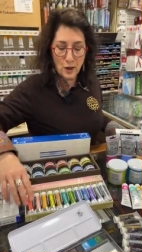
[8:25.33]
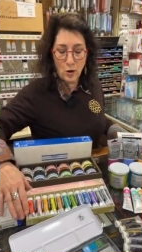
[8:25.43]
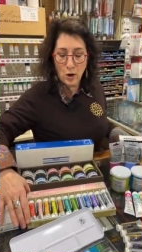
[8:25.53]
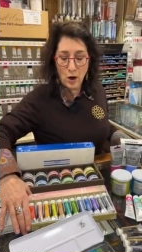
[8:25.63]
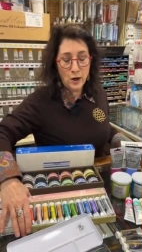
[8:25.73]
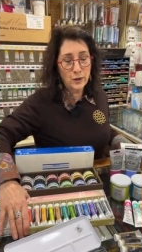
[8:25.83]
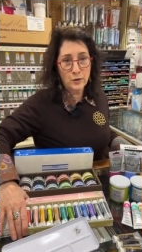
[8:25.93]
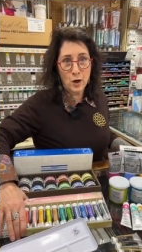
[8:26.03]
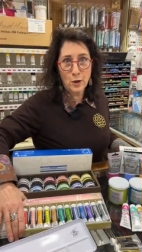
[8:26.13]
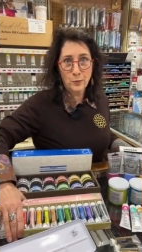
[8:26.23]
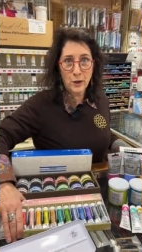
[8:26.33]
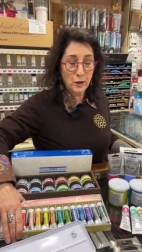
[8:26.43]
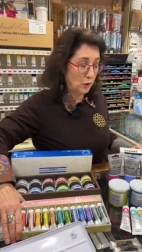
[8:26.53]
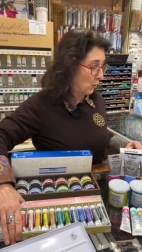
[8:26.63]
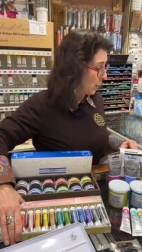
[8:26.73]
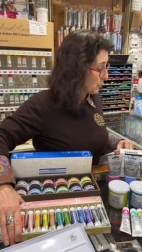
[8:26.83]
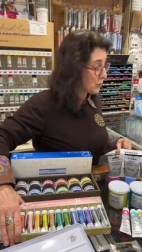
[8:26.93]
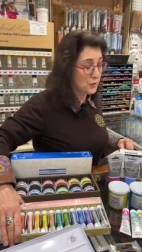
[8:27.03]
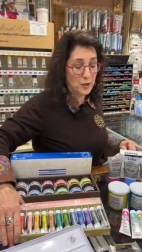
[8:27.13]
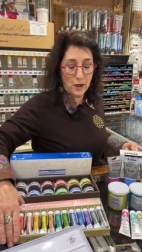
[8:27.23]
Now, I did not pick, I
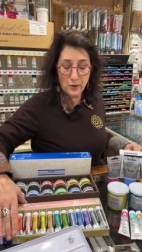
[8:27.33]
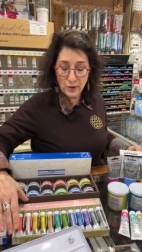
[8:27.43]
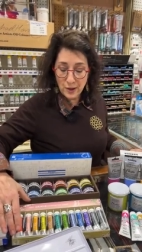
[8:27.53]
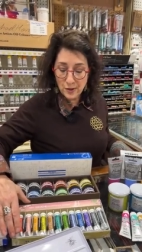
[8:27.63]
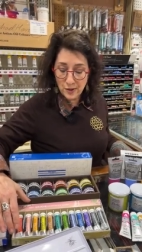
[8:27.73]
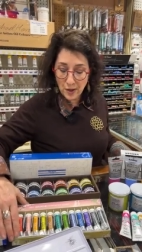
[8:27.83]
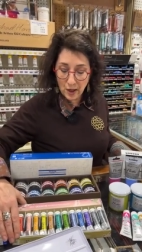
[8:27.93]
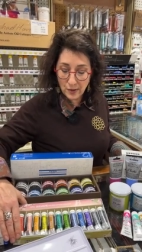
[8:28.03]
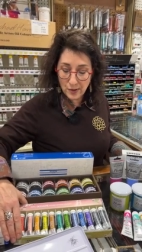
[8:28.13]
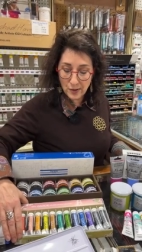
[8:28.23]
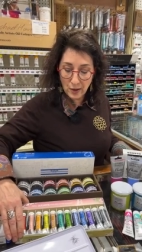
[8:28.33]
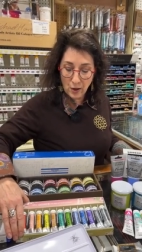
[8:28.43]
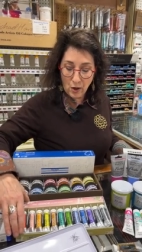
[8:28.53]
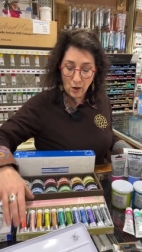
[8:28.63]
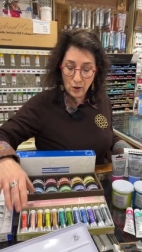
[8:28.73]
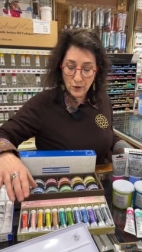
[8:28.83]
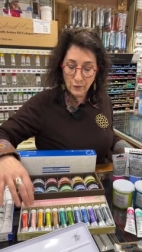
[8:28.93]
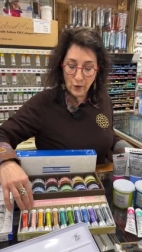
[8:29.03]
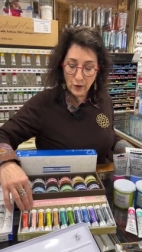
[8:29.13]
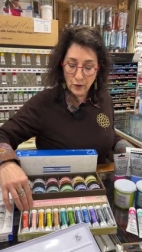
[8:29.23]
should say that these sets are
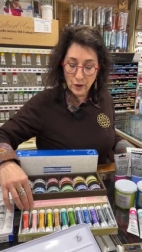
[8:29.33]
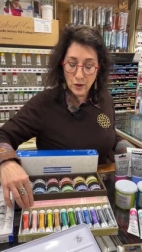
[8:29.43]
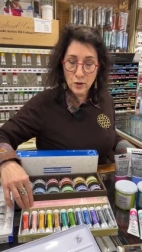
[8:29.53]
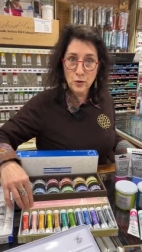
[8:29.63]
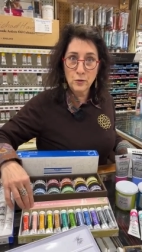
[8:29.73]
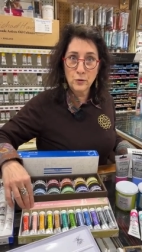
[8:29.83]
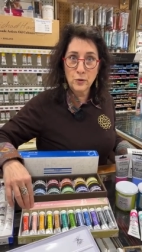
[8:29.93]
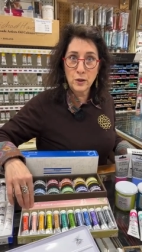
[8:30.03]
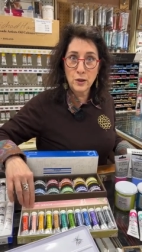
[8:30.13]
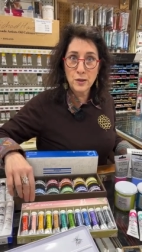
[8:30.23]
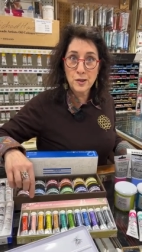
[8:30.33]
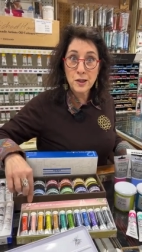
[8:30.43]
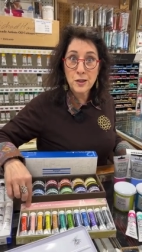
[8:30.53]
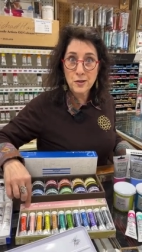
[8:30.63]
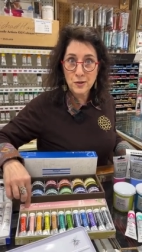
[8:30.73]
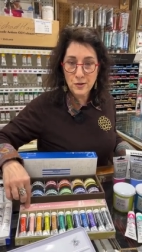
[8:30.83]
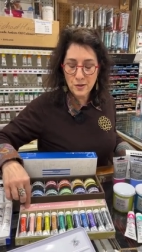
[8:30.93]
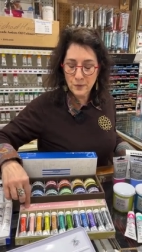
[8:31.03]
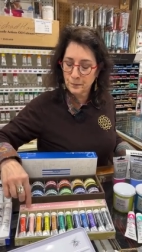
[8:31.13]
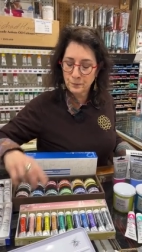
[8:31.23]
divided into the
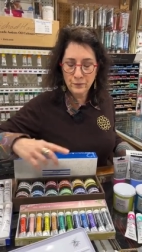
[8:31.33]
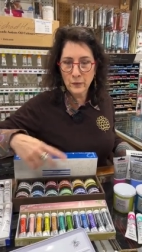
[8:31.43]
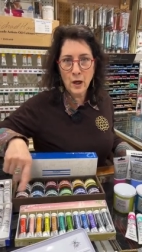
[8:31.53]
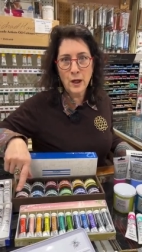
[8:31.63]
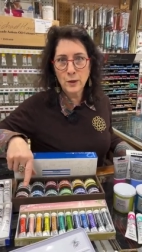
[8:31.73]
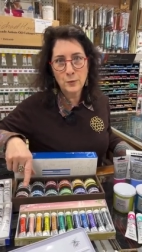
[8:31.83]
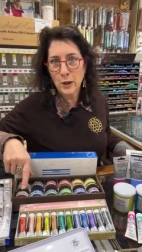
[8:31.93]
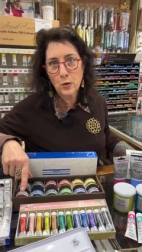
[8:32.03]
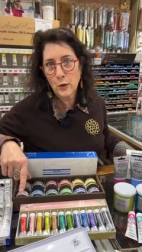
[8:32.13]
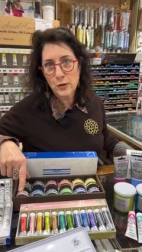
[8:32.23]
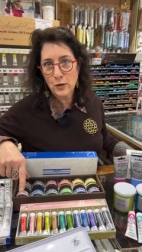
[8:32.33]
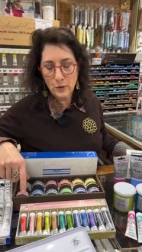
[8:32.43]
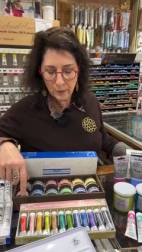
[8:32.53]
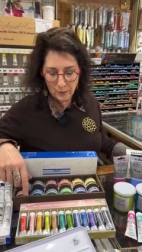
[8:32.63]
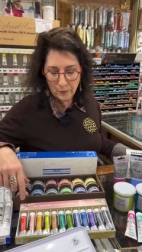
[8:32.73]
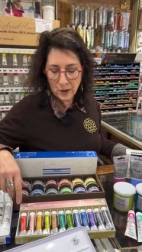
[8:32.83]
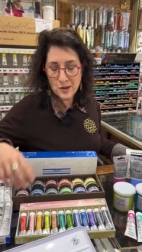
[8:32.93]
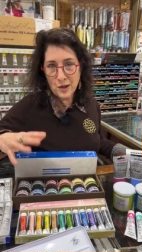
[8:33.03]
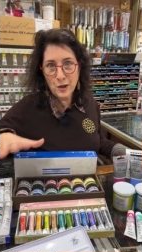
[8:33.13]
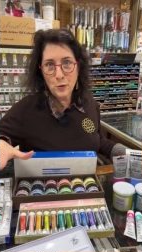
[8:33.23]
seasons. I didn't pick winter
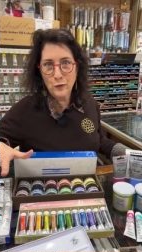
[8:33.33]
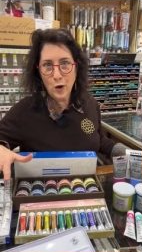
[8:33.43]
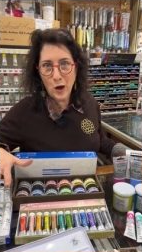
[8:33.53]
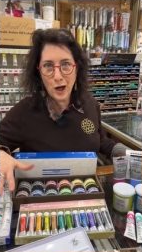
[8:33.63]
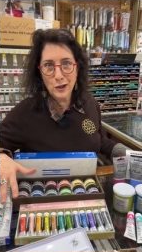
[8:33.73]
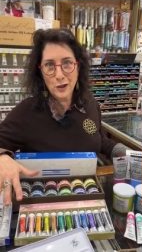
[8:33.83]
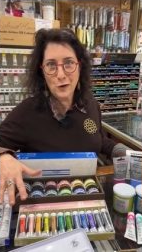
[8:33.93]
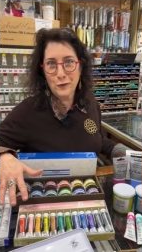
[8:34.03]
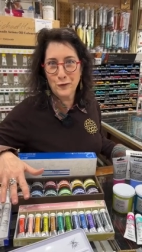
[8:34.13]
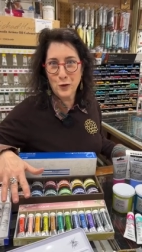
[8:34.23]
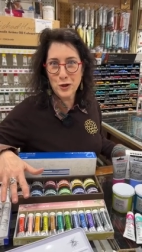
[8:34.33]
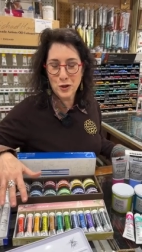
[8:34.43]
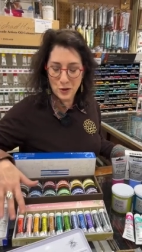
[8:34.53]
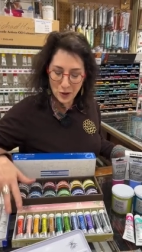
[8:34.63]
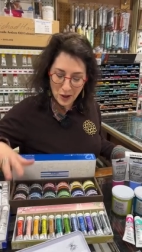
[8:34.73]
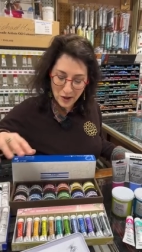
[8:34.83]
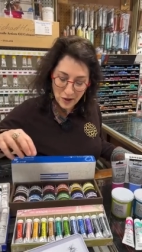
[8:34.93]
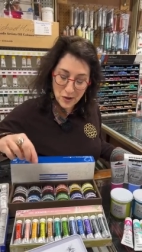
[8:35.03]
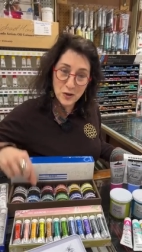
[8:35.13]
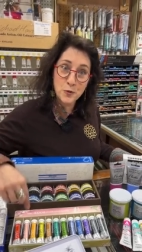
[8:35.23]
because I think we've all had enough of winter.
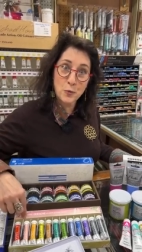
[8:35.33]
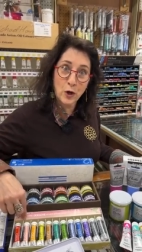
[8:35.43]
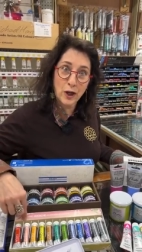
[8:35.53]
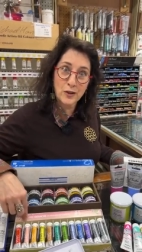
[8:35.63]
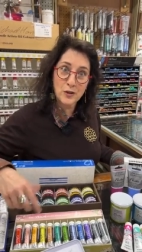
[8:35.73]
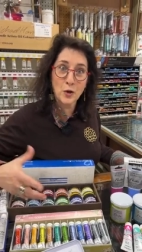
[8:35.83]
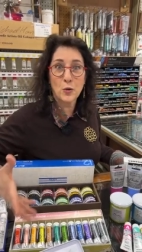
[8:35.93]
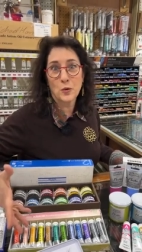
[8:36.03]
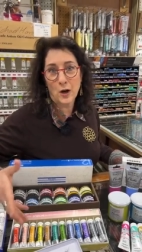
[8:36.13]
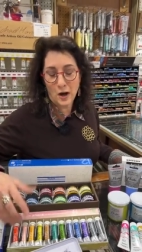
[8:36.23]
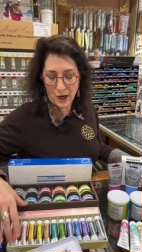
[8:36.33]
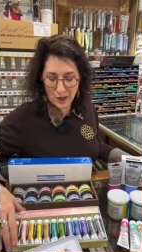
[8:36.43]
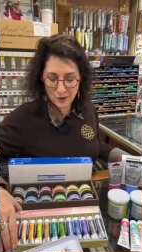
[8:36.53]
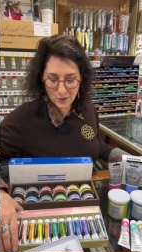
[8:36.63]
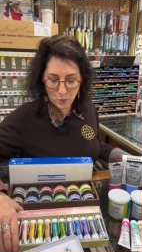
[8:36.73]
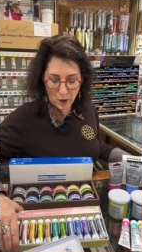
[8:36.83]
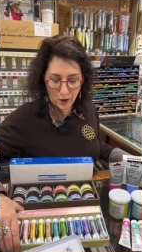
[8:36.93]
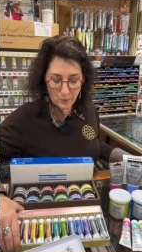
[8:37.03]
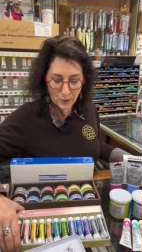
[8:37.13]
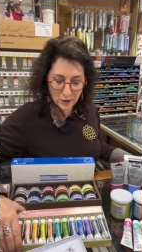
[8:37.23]
This is spring, so hence
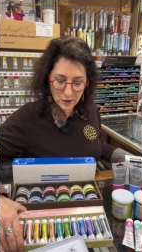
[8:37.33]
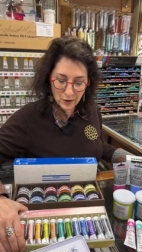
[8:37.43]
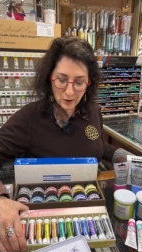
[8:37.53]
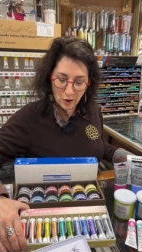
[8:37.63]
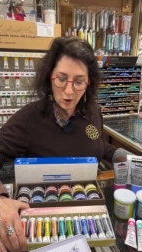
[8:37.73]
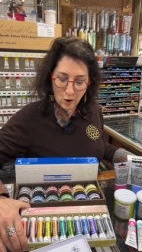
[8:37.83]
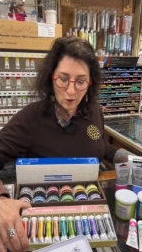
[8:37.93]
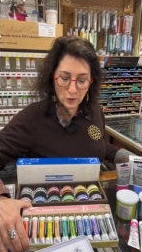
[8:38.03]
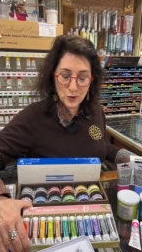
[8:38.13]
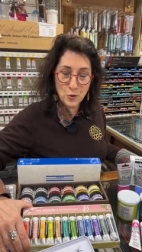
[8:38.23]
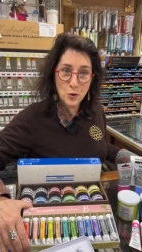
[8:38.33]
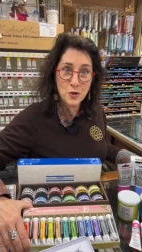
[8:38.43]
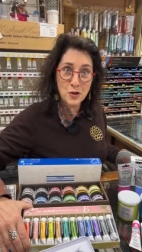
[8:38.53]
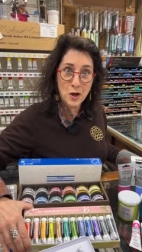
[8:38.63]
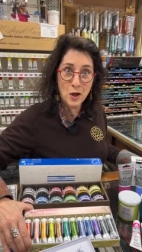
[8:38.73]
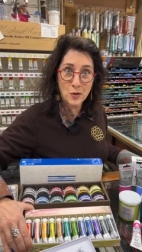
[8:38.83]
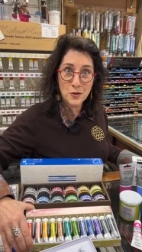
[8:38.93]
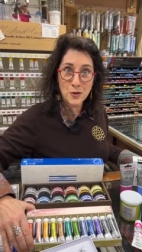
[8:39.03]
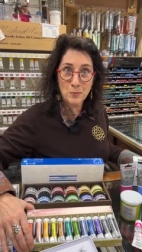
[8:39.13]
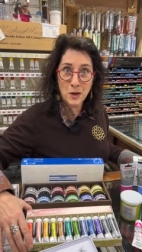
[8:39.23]
why I picked it. All these gorgeous
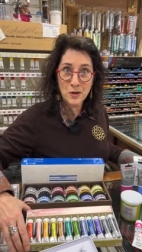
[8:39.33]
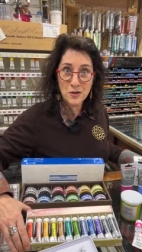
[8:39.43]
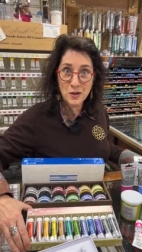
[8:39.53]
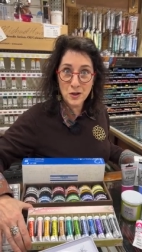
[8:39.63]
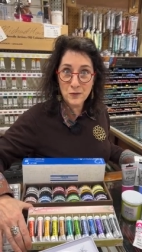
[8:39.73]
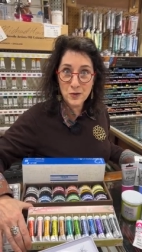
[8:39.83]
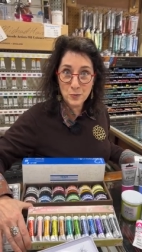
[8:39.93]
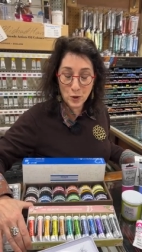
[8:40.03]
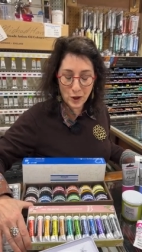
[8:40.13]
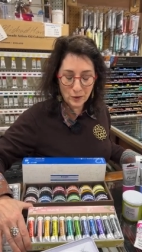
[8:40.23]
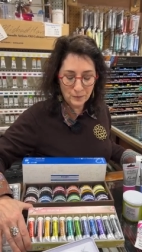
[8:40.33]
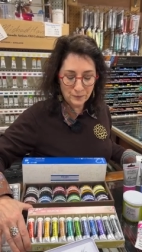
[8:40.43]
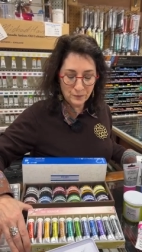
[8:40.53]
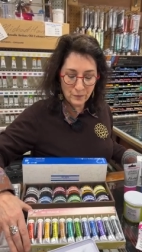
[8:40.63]
colors that make us think of spring.